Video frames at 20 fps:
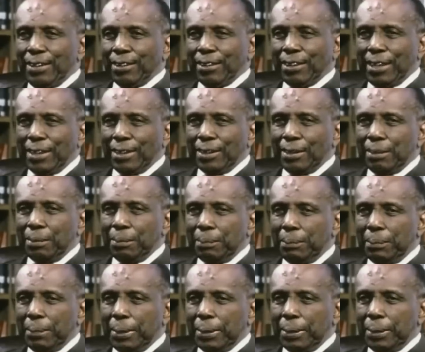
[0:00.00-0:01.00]
look at
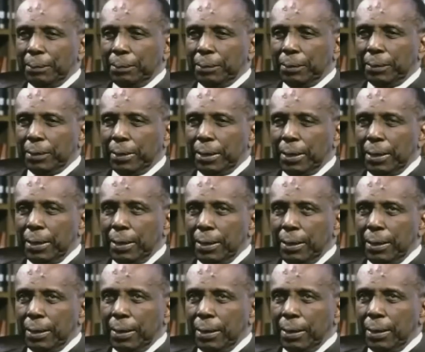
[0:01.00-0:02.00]
them and he would say,